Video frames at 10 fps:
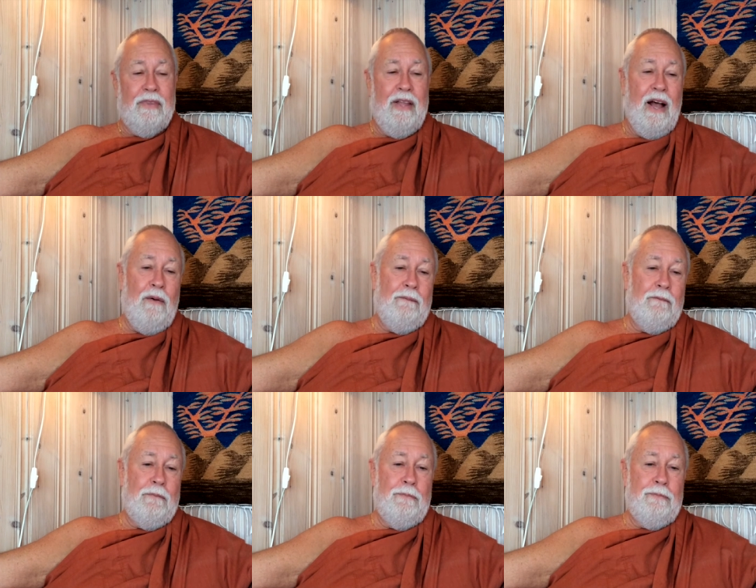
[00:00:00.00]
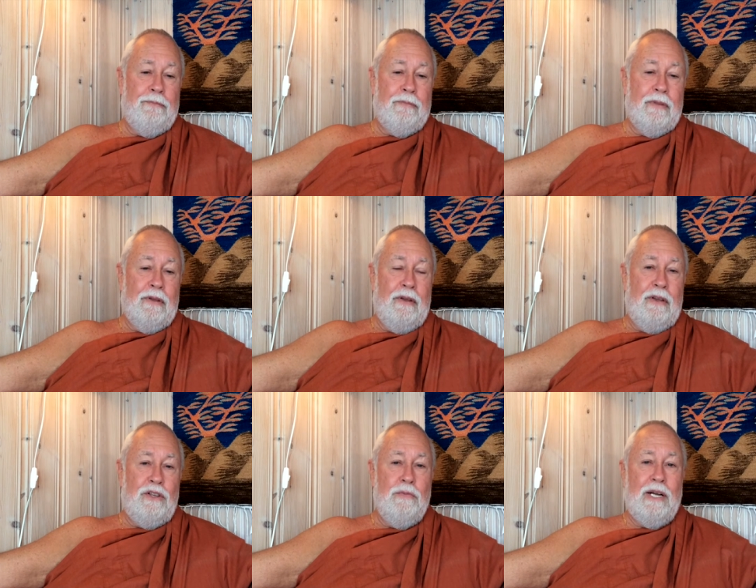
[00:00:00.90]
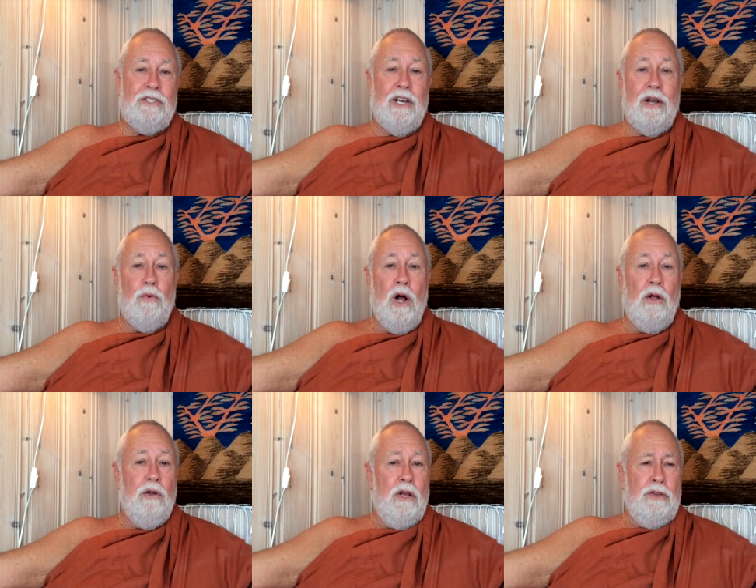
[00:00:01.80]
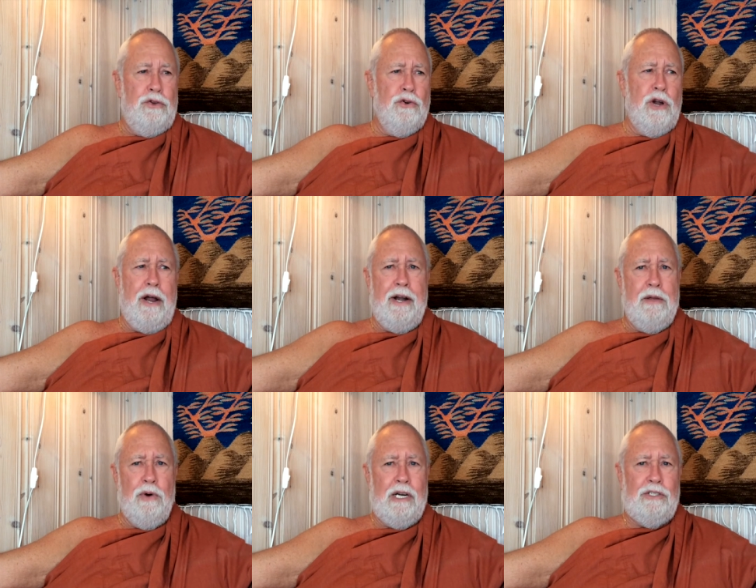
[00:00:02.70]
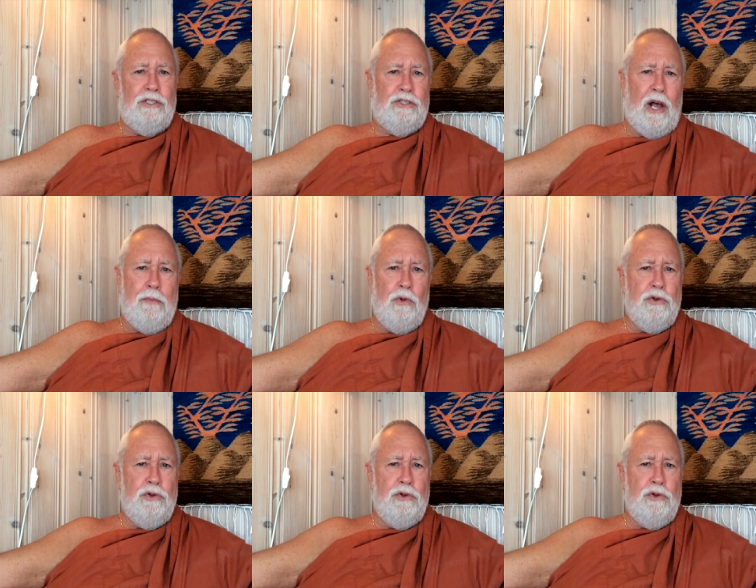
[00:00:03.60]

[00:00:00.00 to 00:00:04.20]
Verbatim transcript: Now, you might say, well, you're not anybody's disciple.